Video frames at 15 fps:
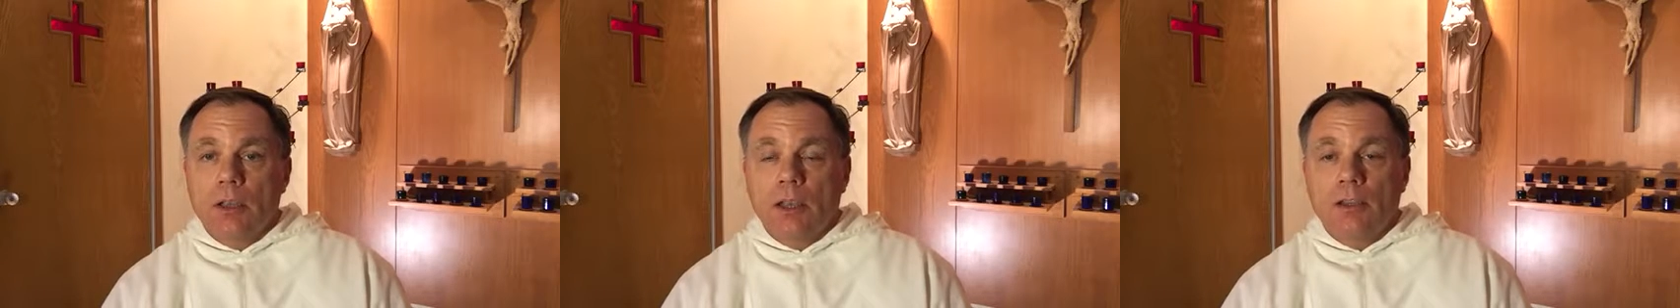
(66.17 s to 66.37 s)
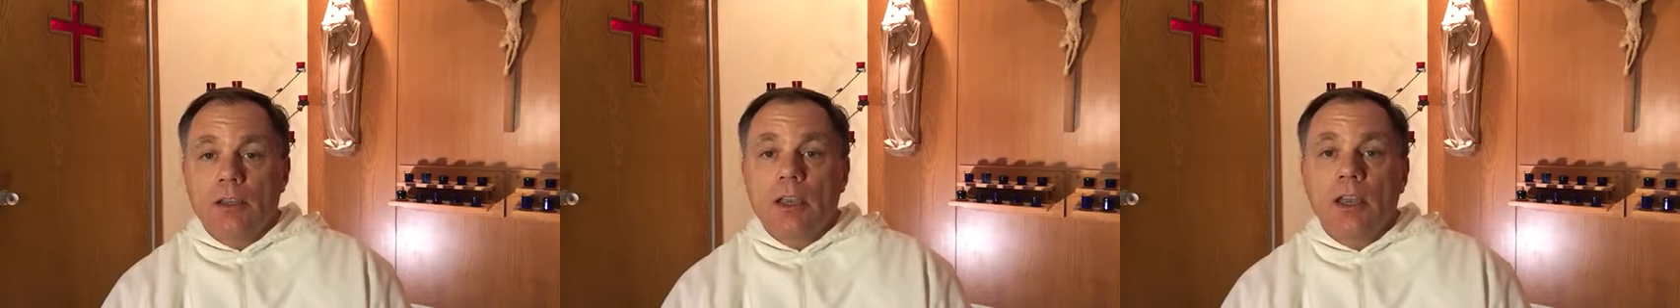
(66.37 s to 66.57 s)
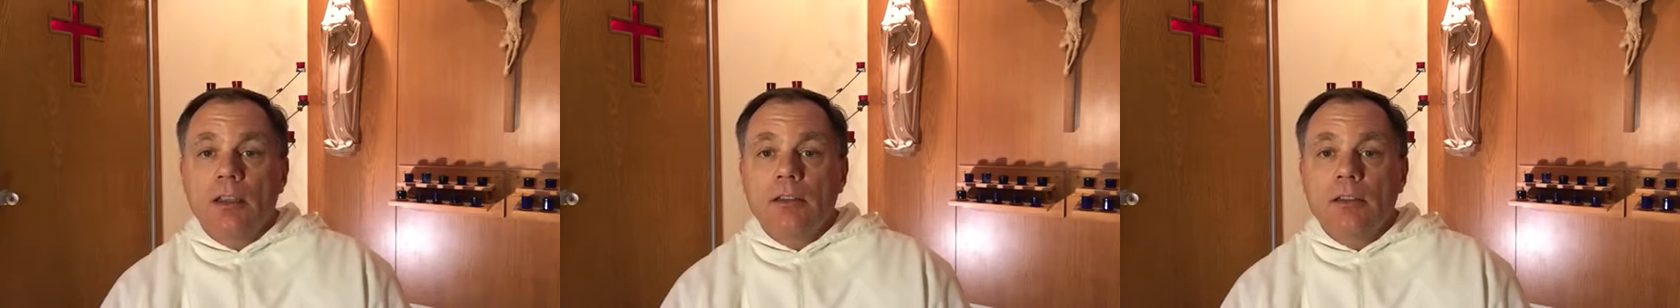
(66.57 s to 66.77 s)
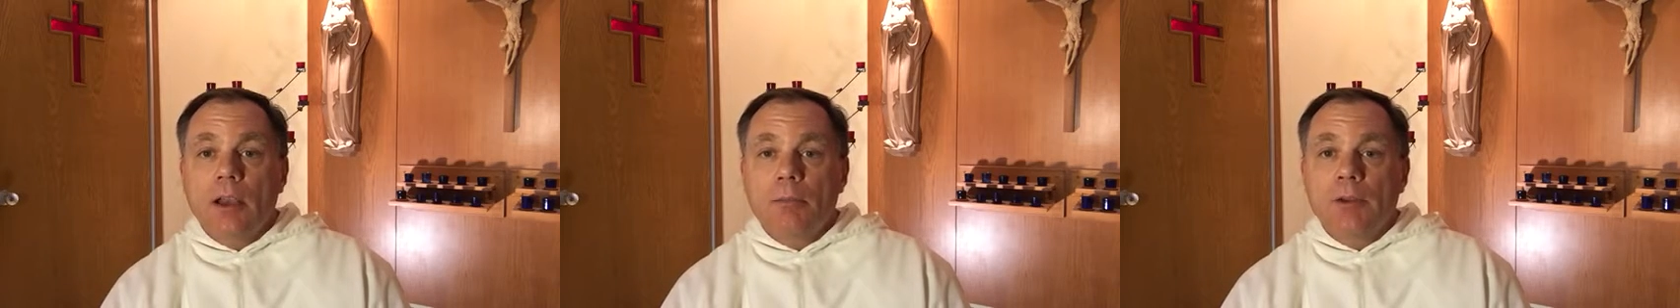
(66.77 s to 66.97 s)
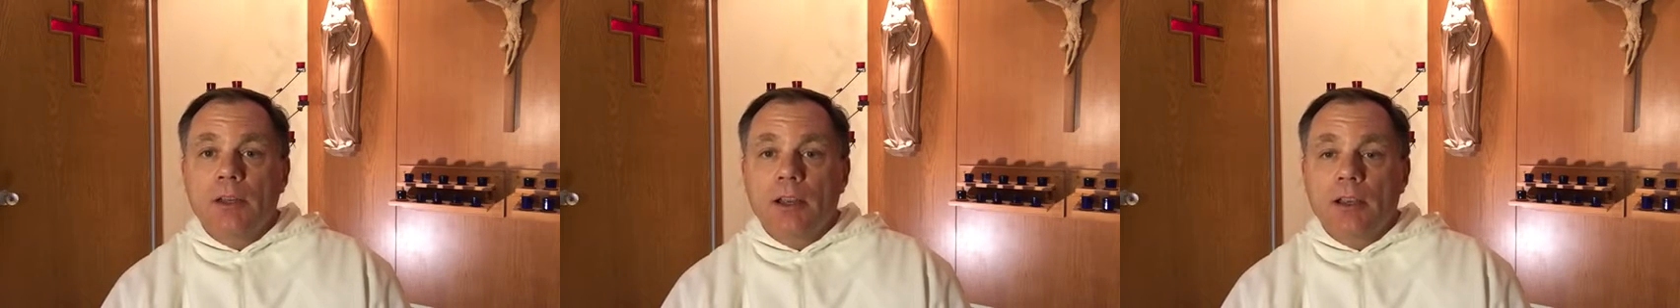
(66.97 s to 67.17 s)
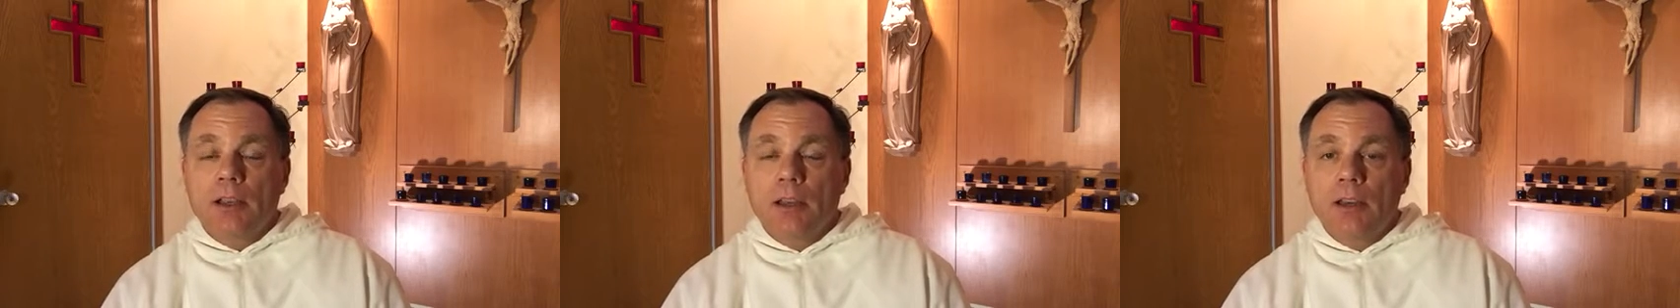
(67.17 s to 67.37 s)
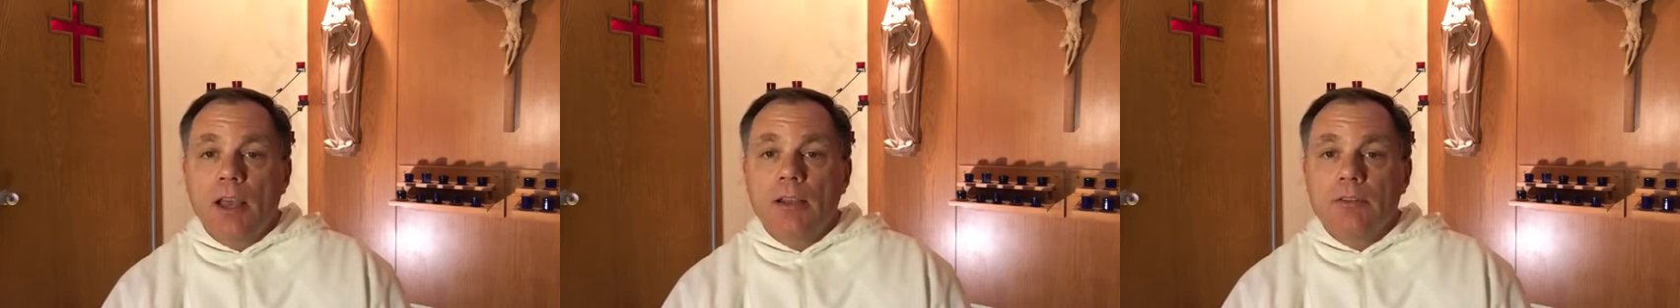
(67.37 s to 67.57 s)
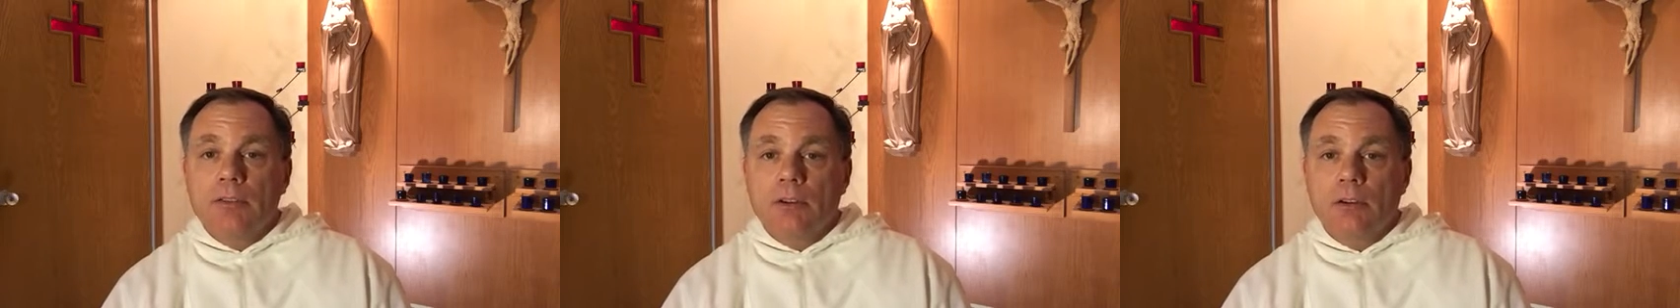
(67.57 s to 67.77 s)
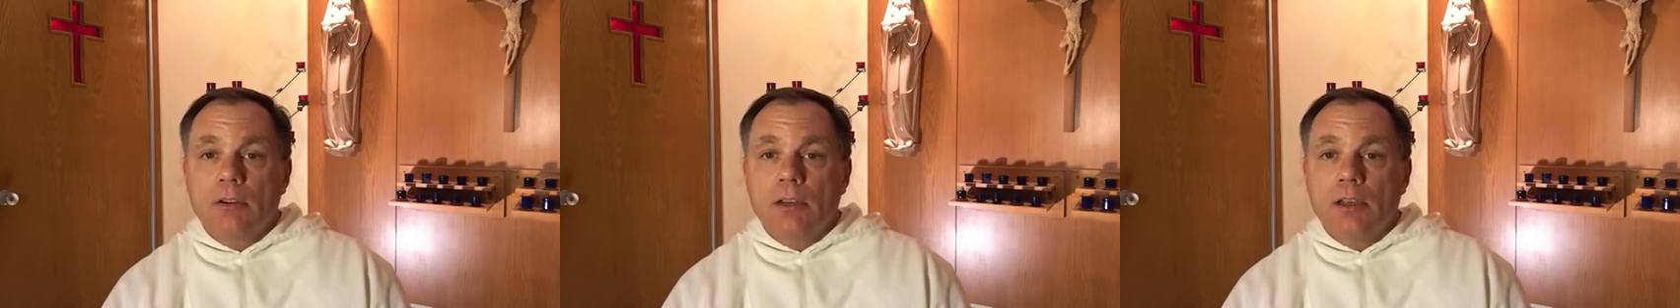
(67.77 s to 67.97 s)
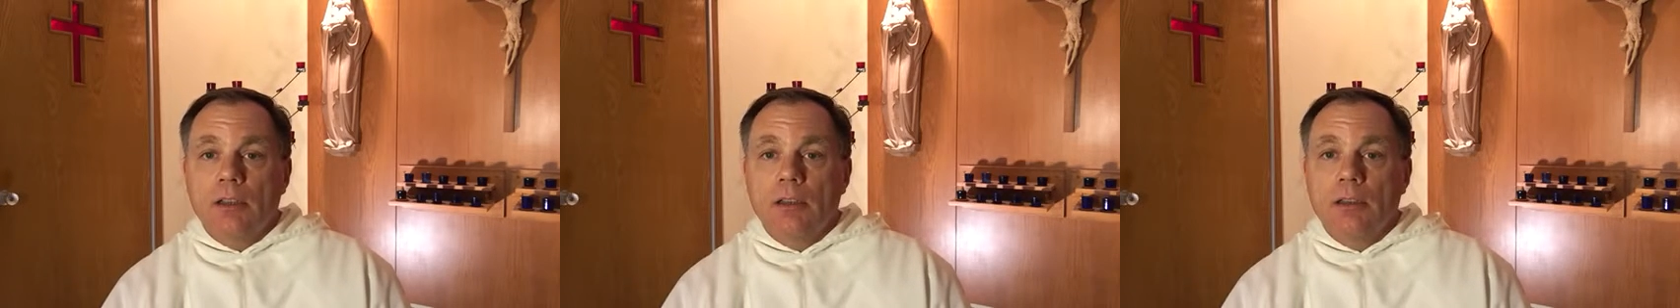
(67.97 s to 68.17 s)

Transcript: And King Nebuchadnezzar,